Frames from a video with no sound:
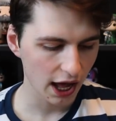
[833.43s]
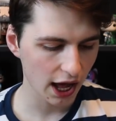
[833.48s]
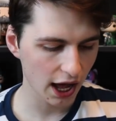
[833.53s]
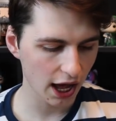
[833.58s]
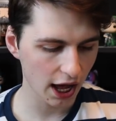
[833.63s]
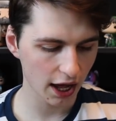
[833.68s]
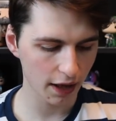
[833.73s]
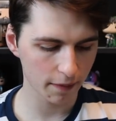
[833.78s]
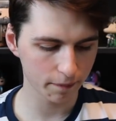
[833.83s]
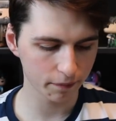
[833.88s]

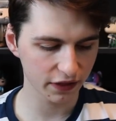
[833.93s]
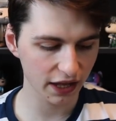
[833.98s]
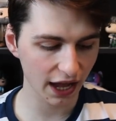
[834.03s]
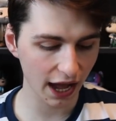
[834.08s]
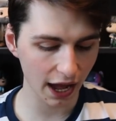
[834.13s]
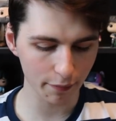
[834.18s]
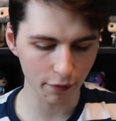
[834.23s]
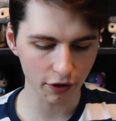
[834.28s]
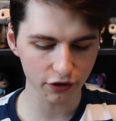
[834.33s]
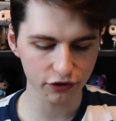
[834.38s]

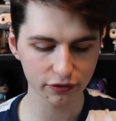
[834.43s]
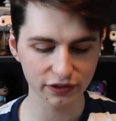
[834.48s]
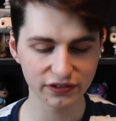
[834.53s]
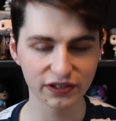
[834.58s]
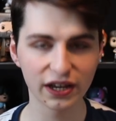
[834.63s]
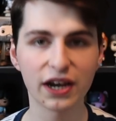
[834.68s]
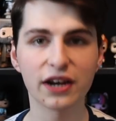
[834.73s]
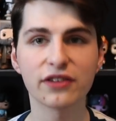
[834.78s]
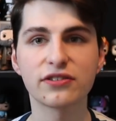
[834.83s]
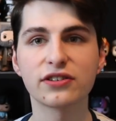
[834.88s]
Yeah, I'm also
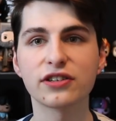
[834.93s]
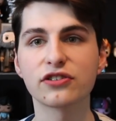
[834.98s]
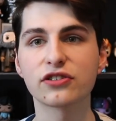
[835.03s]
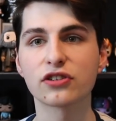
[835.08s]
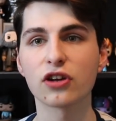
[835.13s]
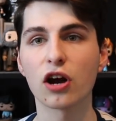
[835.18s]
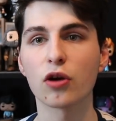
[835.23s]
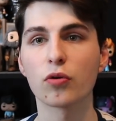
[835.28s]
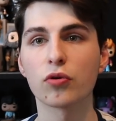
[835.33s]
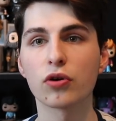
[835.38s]
excited to see
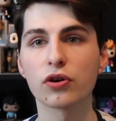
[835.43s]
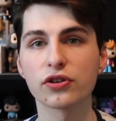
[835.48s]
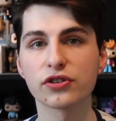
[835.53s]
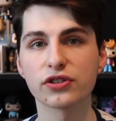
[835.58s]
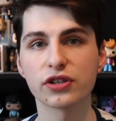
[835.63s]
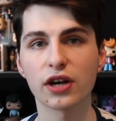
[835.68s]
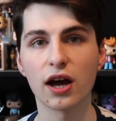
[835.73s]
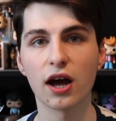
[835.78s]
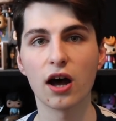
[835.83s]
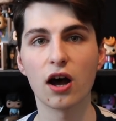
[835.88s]
Star
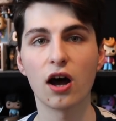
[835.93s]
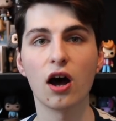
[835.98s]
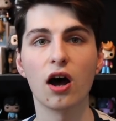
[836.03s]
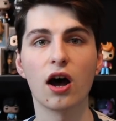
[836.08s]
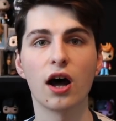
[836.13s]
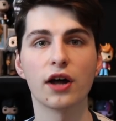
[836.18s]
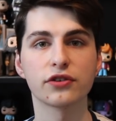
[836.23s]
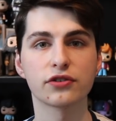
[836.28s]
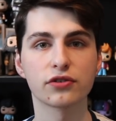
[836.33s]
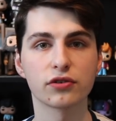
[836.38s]
Wars
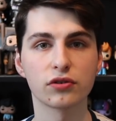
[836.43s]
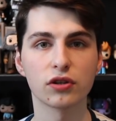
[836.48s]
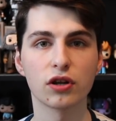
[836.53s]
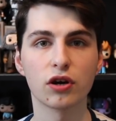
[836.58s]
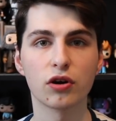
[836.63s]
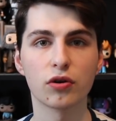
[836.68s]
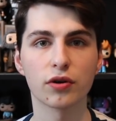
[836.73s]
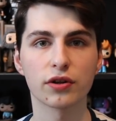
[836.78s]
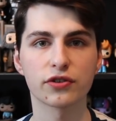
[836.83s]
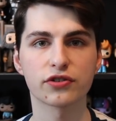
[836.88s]
Han Solo,